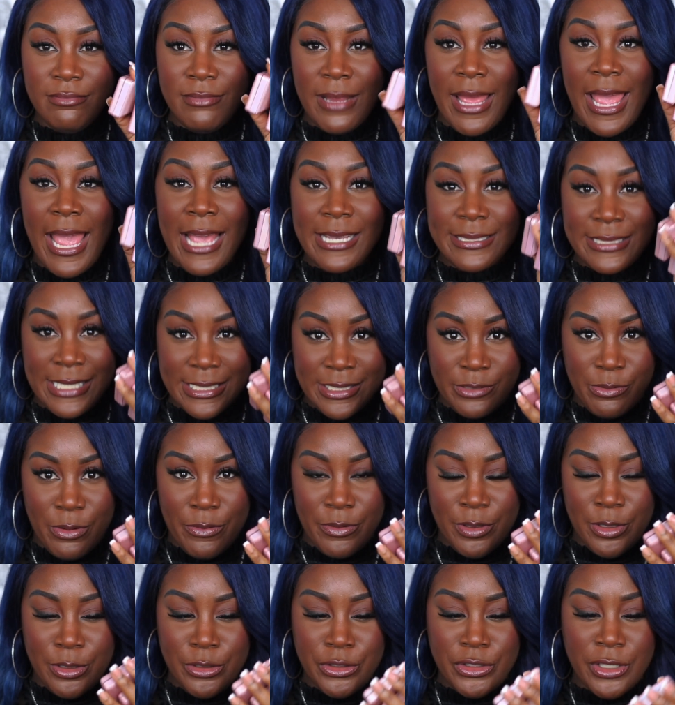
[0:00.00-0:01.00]
XX
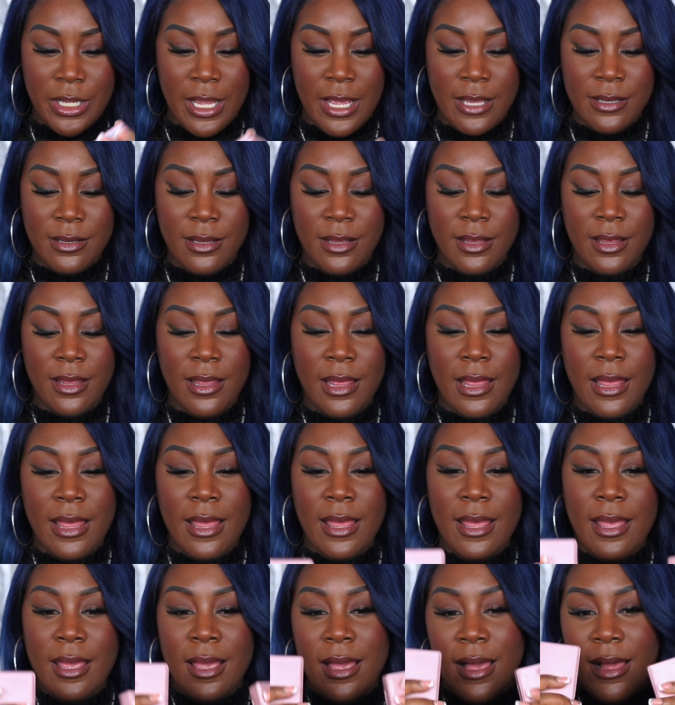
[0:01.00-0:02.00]
Revolution.
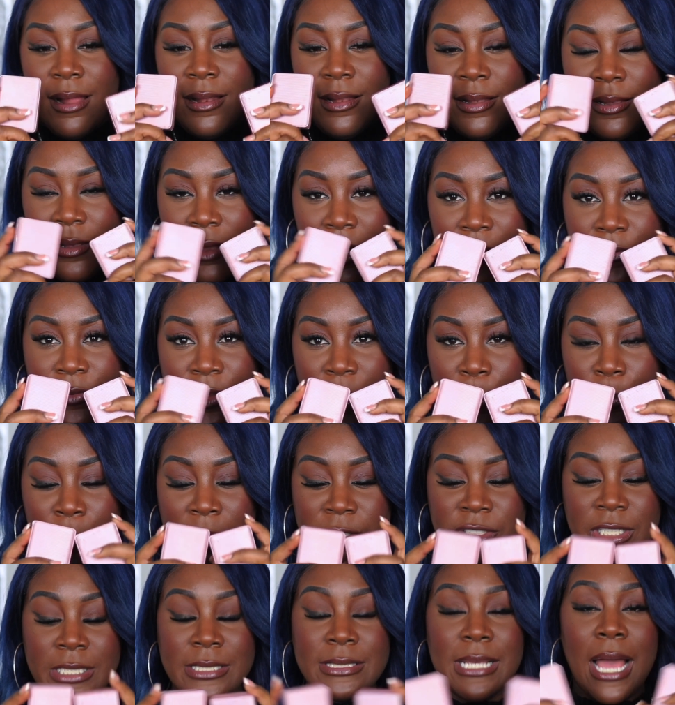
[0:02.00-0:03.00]
Love the
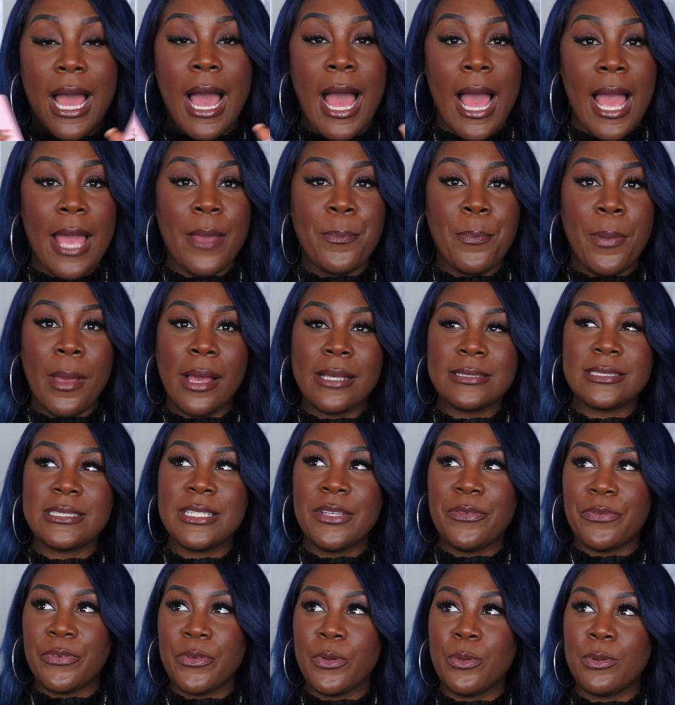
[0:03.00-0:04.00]
blushes. I
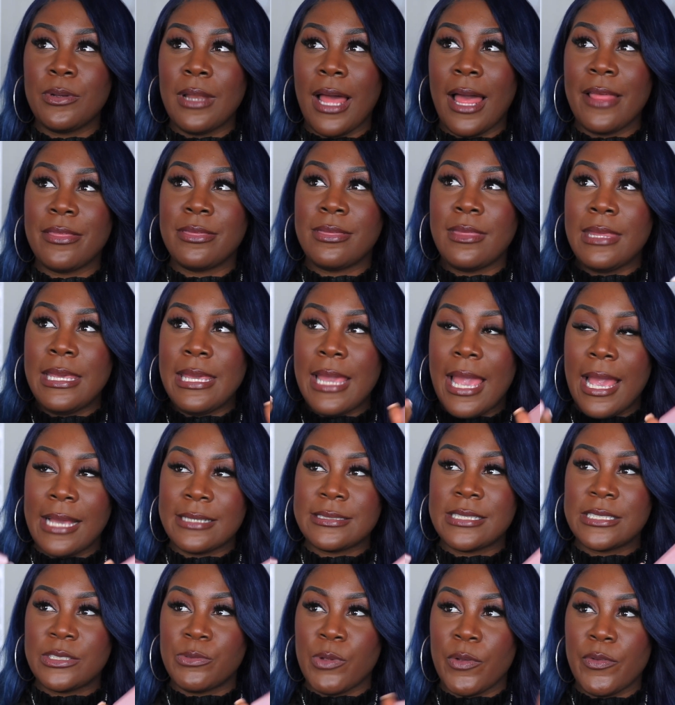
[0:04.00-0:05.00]
personally feel like the
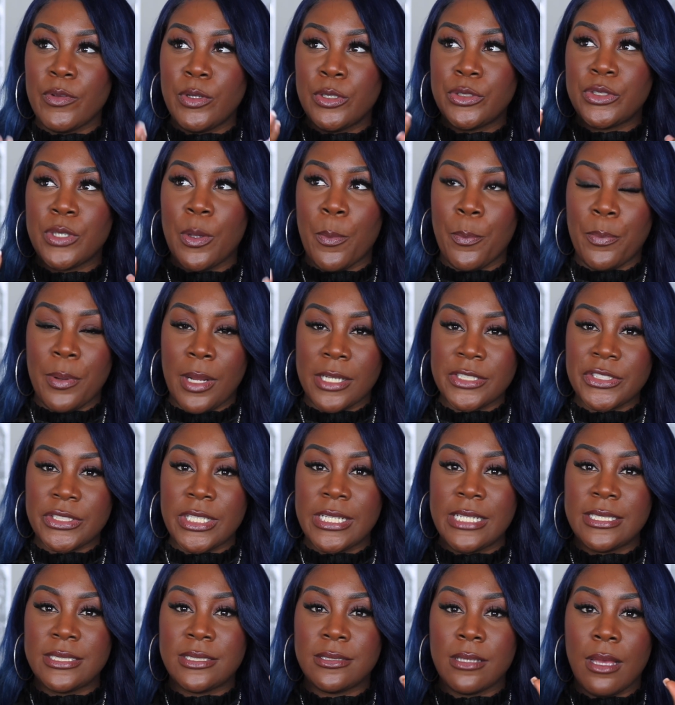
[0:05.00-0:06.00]
XX Revolution
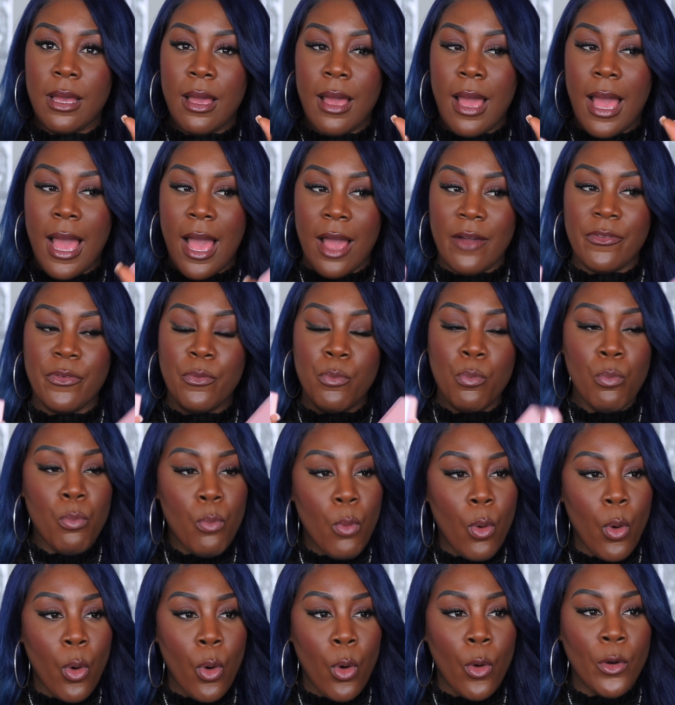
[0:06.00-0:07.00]
blushes have
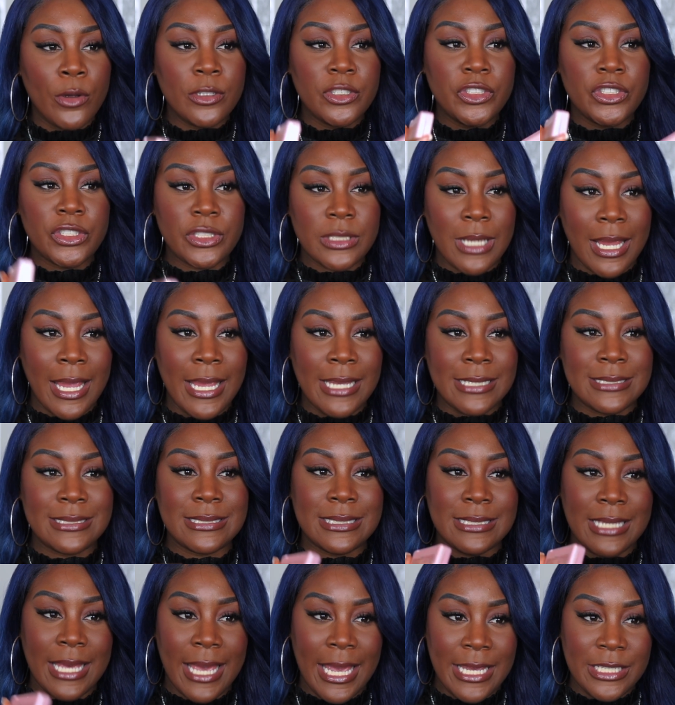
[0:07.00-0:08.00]
more
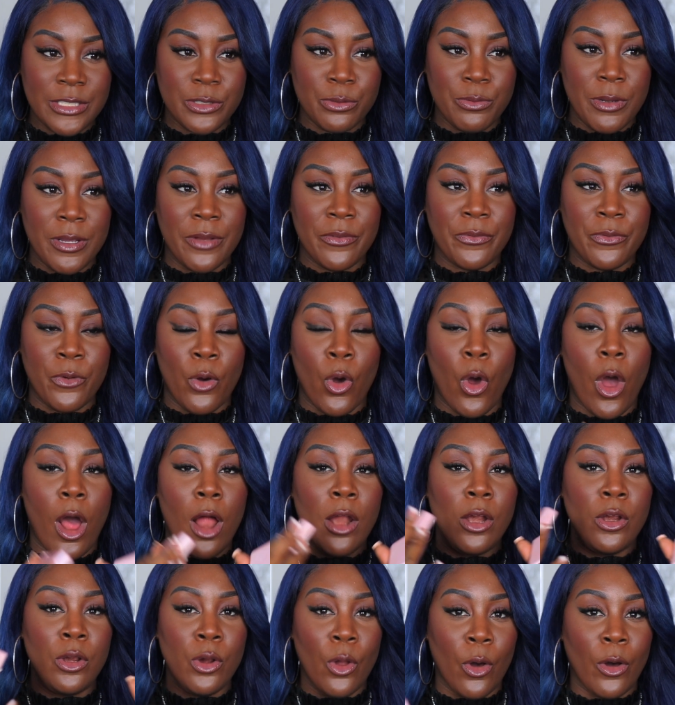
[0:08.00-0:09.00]
shades catering for
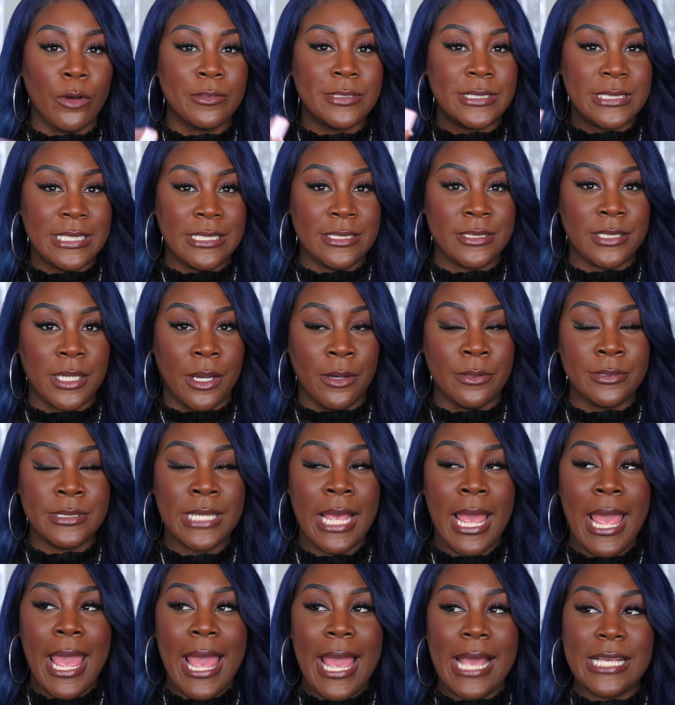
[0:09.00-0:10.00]
a lot of skin tones,
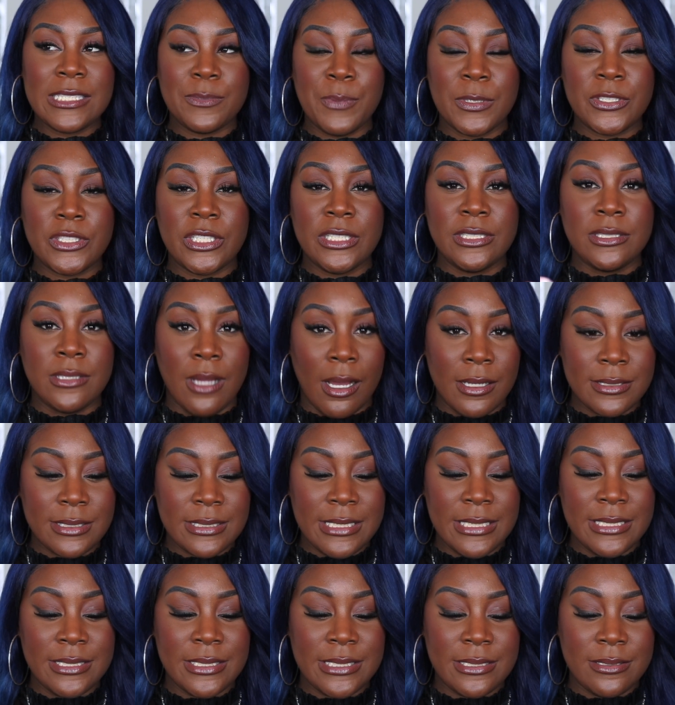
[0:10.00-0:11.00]
especially dark
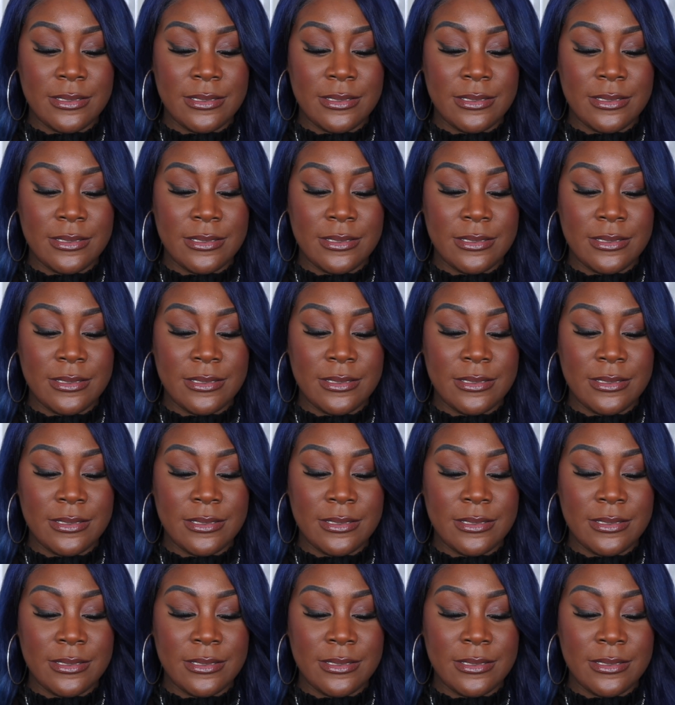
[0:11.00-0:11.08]
skin